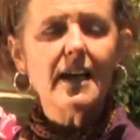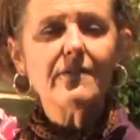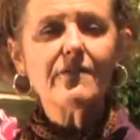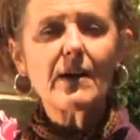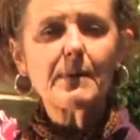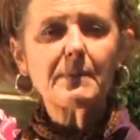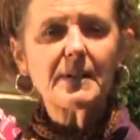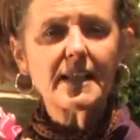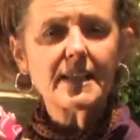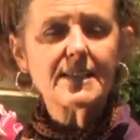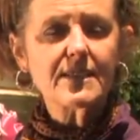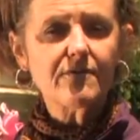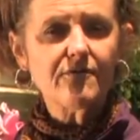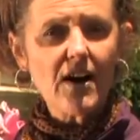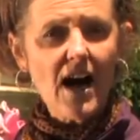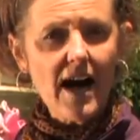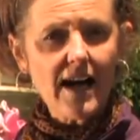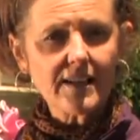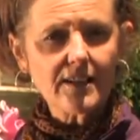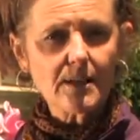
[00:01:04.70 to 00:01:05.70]
If I'm gonna
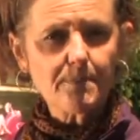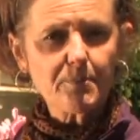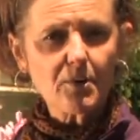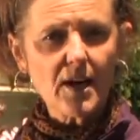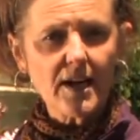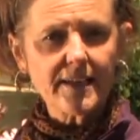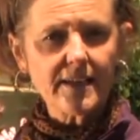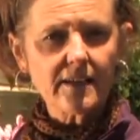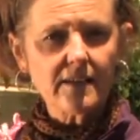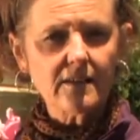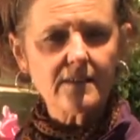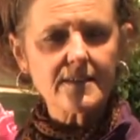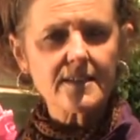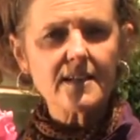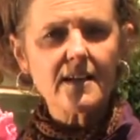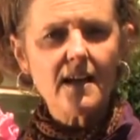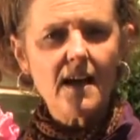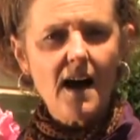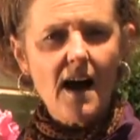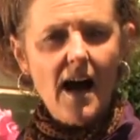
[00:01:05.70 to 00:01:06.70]
divide the
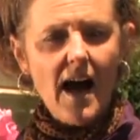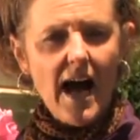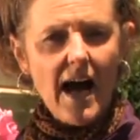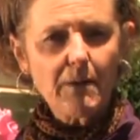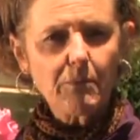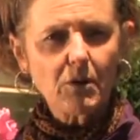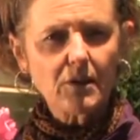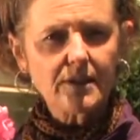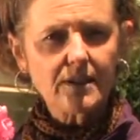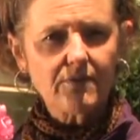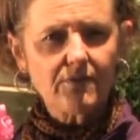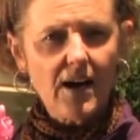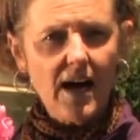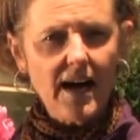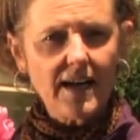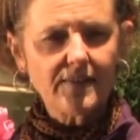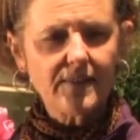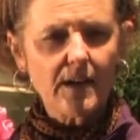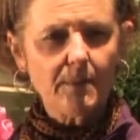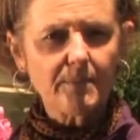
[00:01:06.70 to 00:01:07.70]
perennials, I will
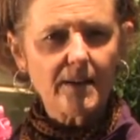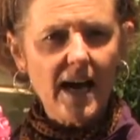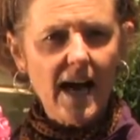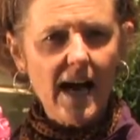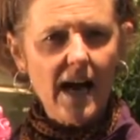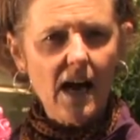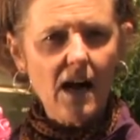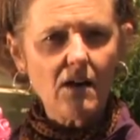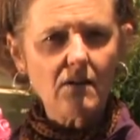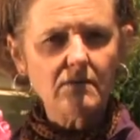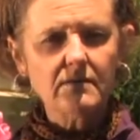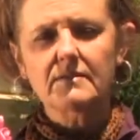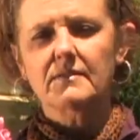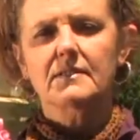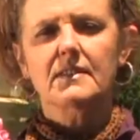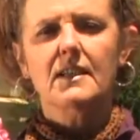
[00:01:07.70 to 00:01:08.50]
divide them now.